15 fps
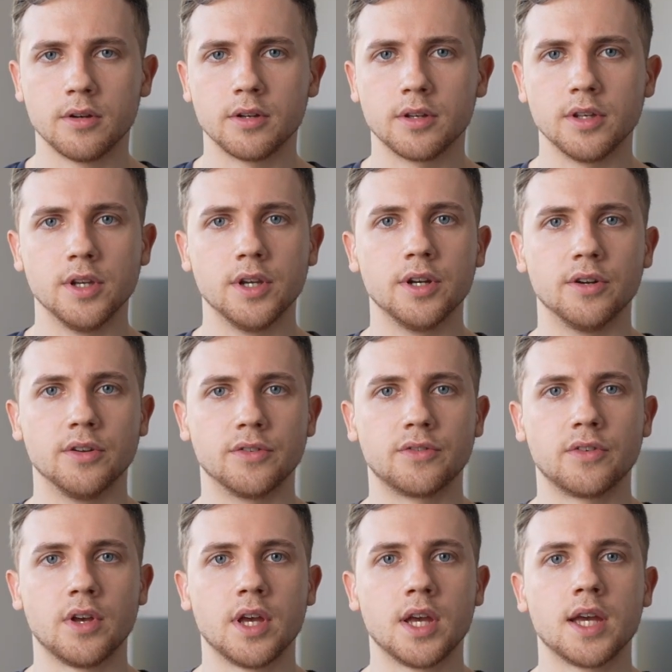years,
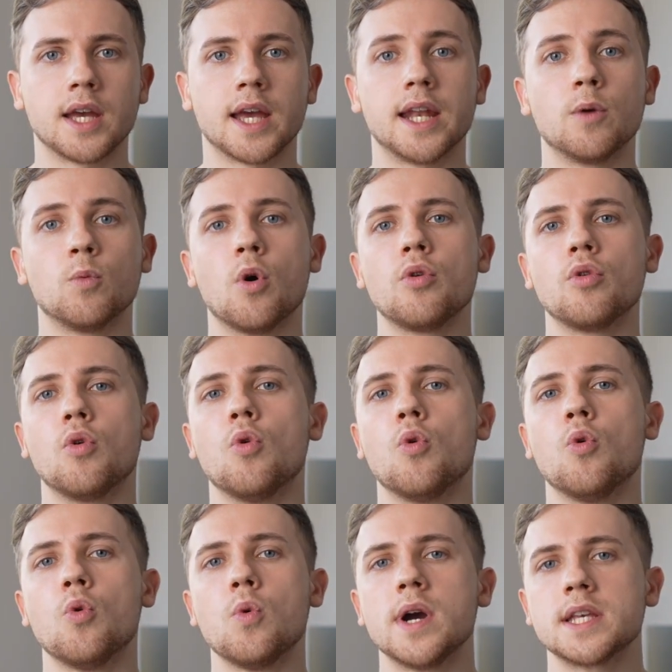and it won't
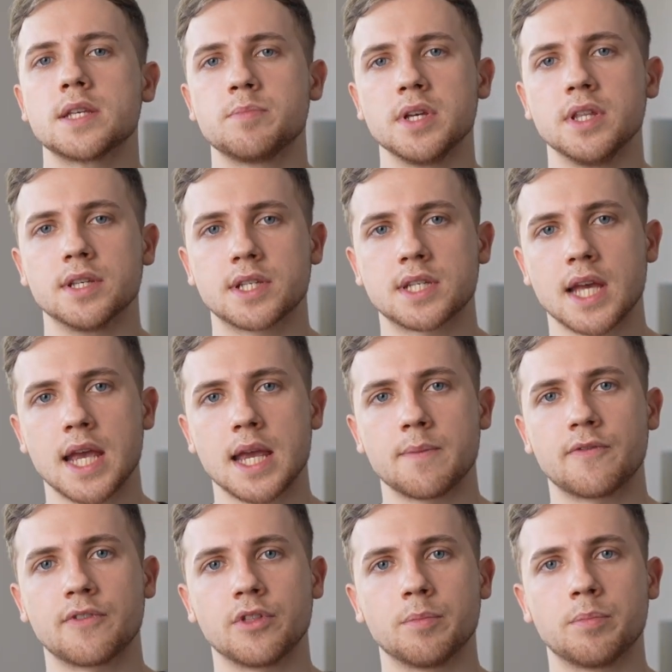always be the same
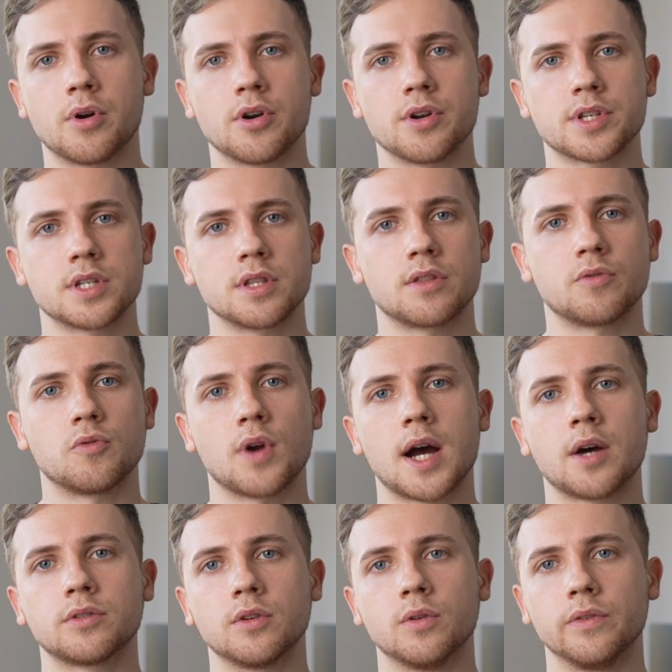for the person
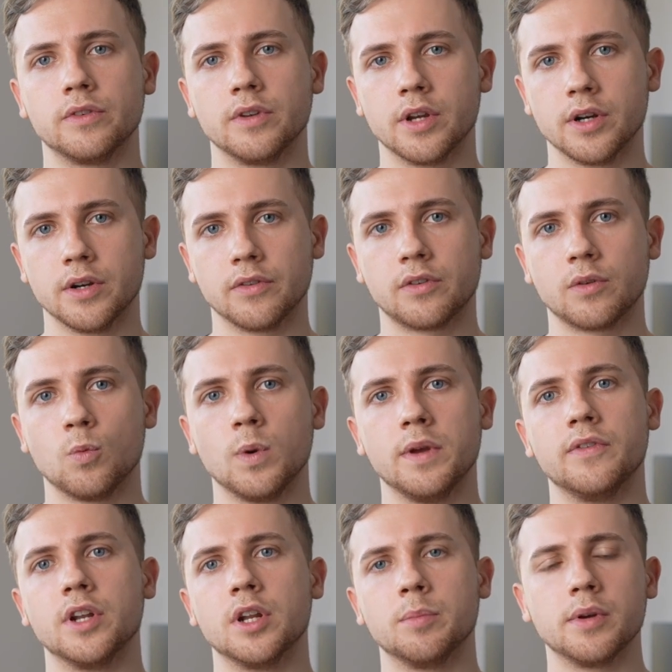throughout those years
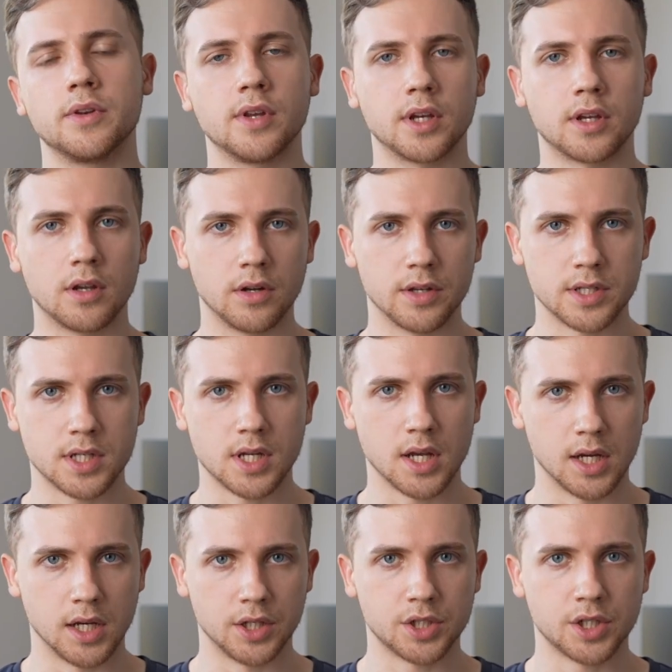within a particular
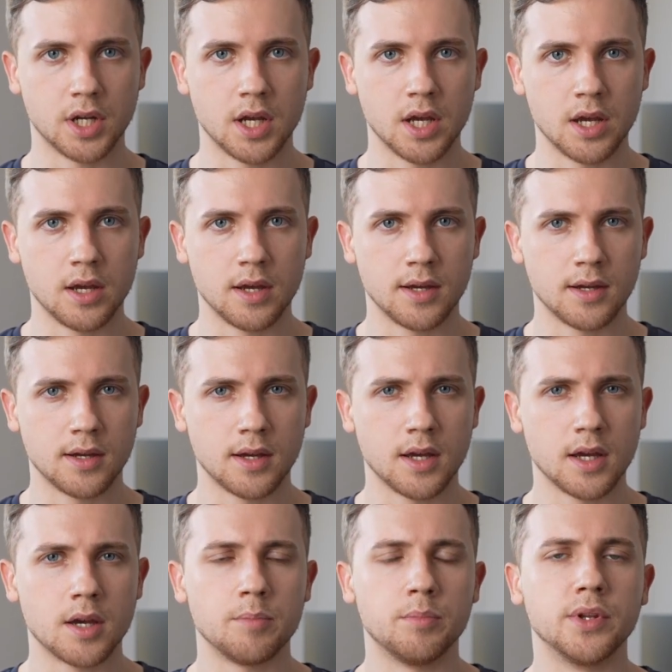stage.
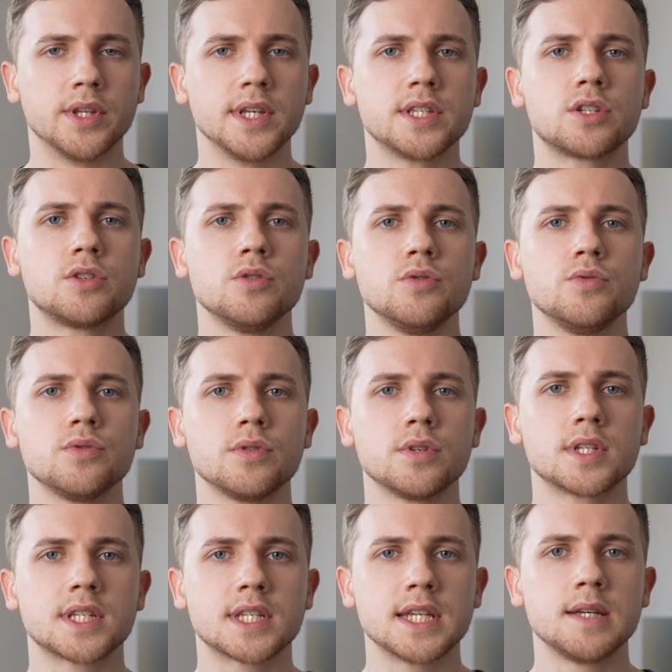But these do
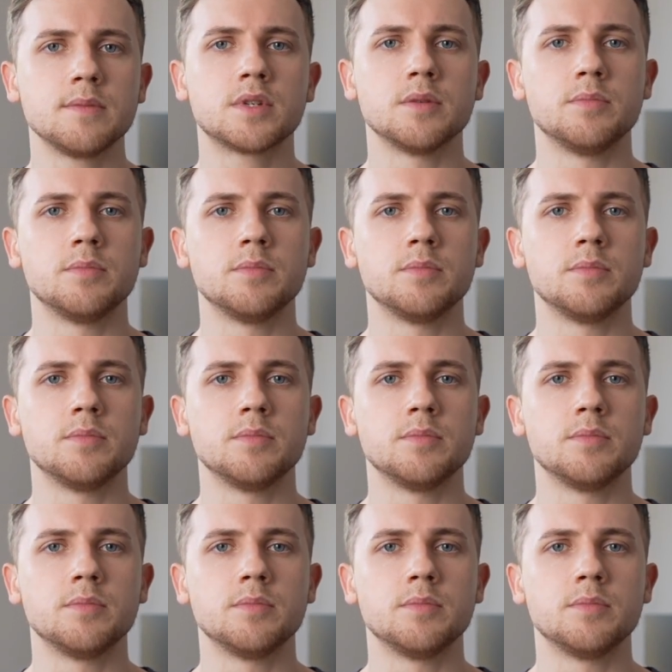seem to